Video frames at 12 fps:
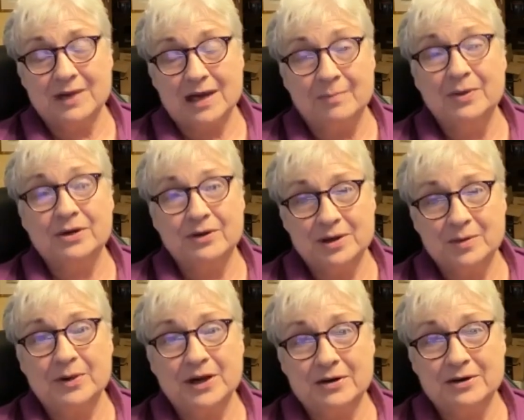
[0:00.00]
Iberia
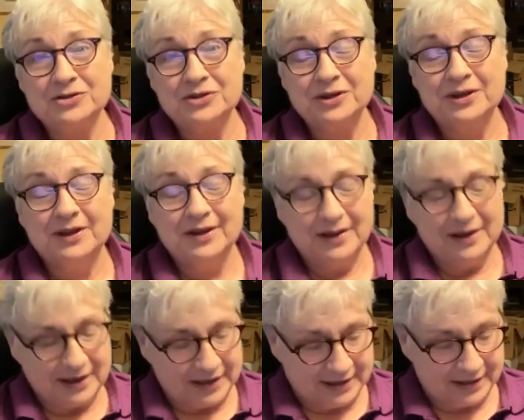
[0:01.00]
Parish.
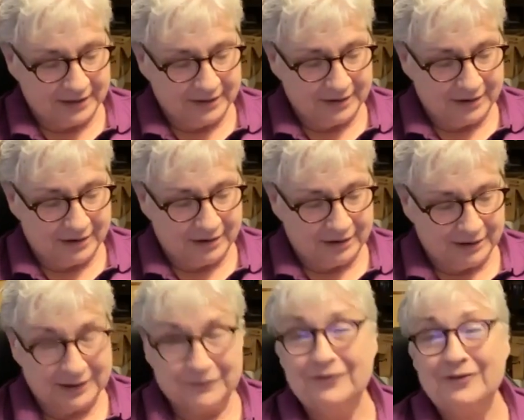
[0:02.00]
And
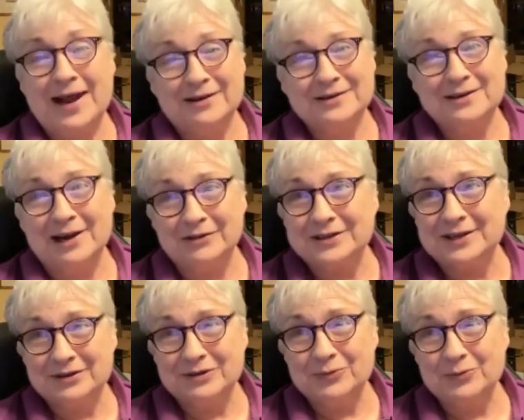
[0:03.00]
in fact, I'll
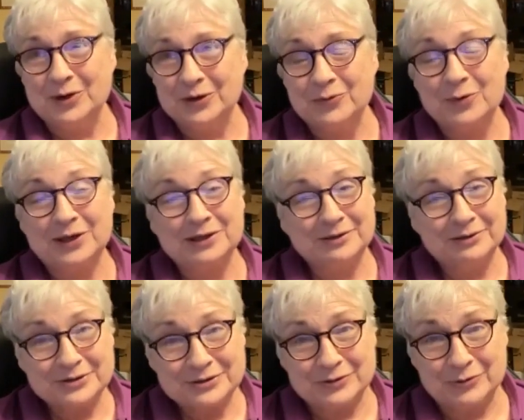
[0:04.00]
tell you one quick little
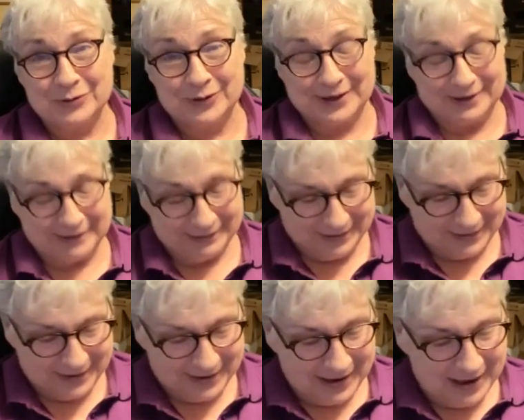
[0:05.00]
story.
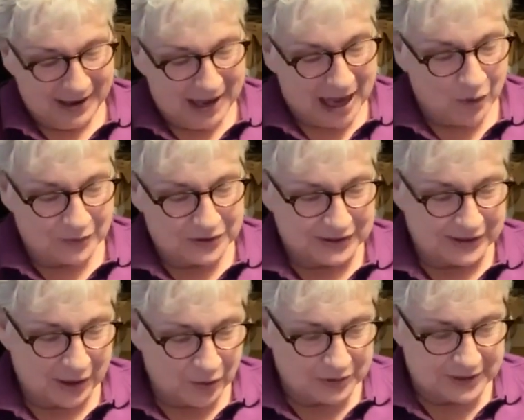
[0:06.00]
I was
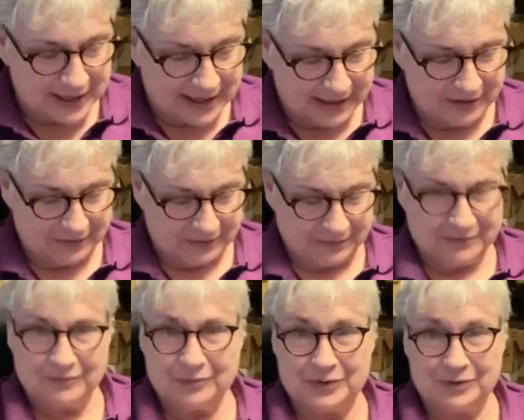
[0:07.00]
so taken
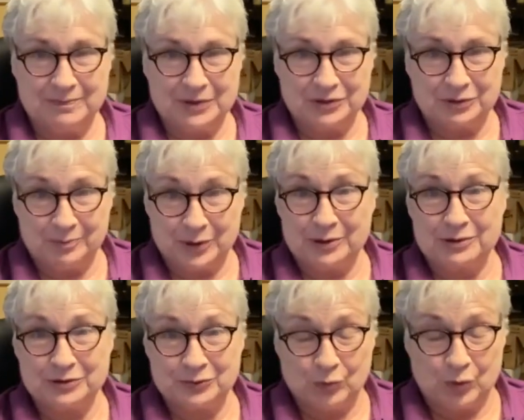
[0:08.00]
with Mr.
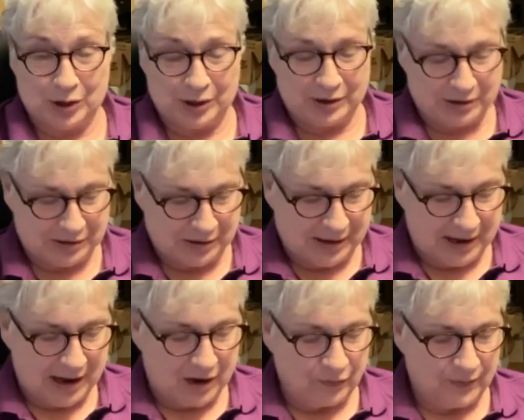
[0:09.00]
Burke's work.
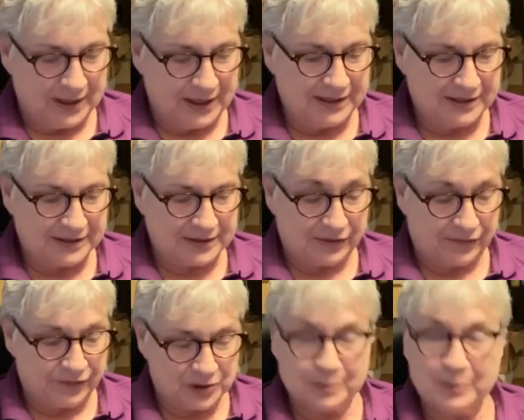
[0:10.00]
I read the
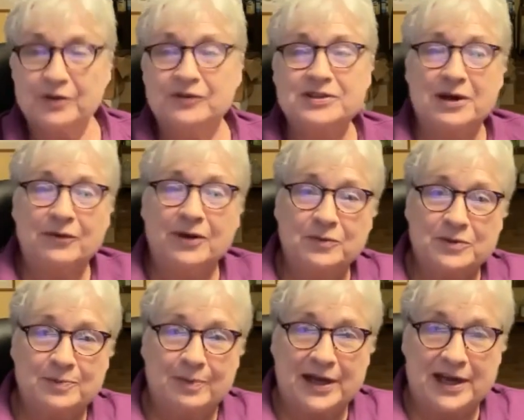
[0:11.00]
first book of his I read
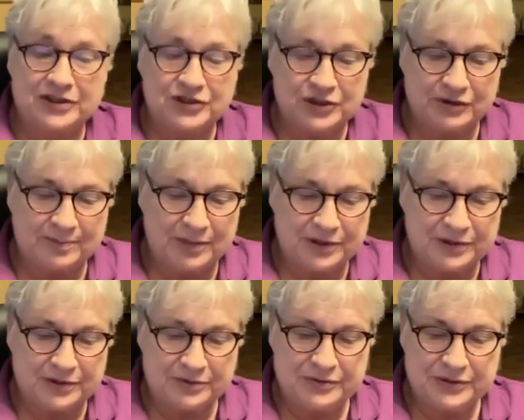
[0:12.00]
was Black Cherry
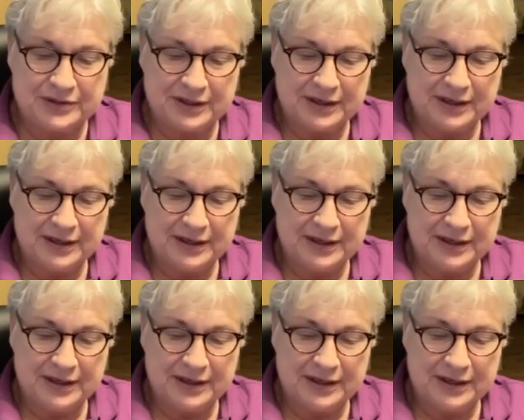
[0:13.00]
Blues.